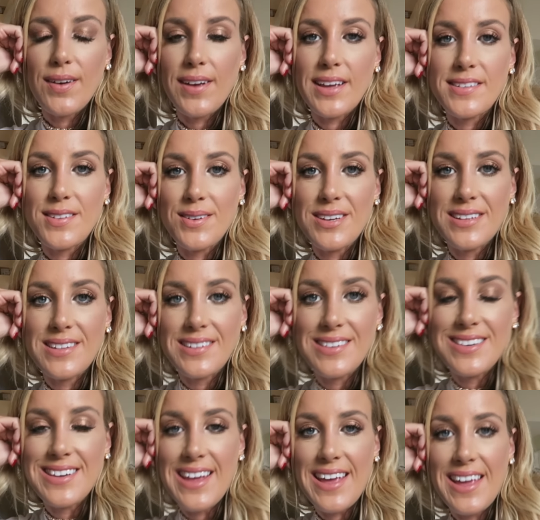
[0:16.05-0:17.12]
Okay, so it's
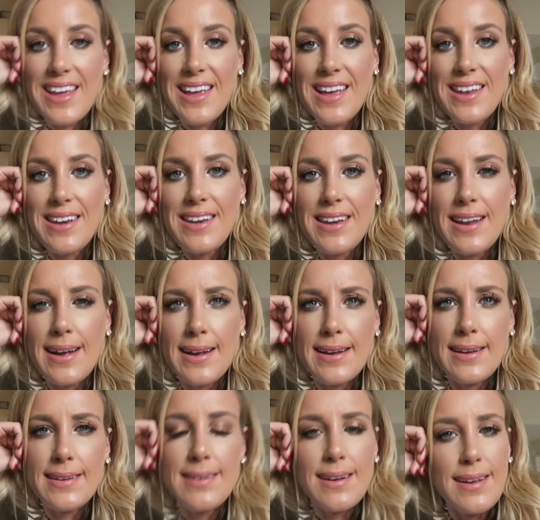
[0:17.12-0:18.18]
day
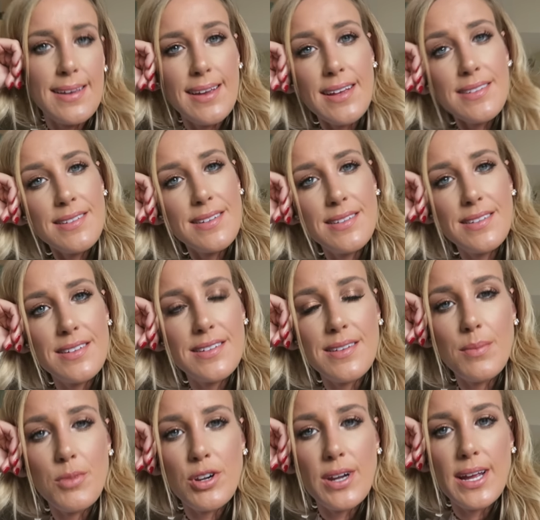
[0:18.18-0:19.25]
nine, I guess. It's
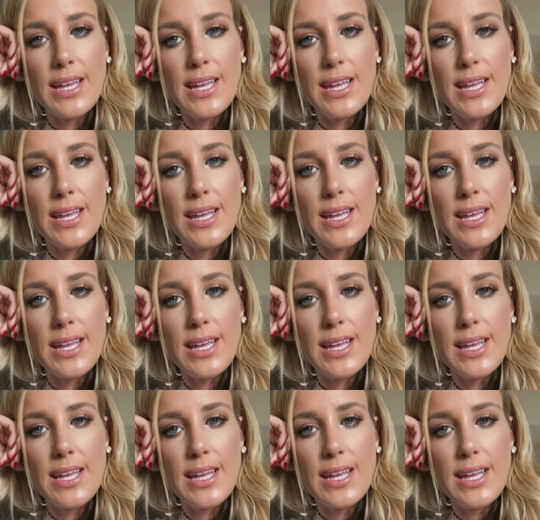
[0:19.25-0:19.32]
December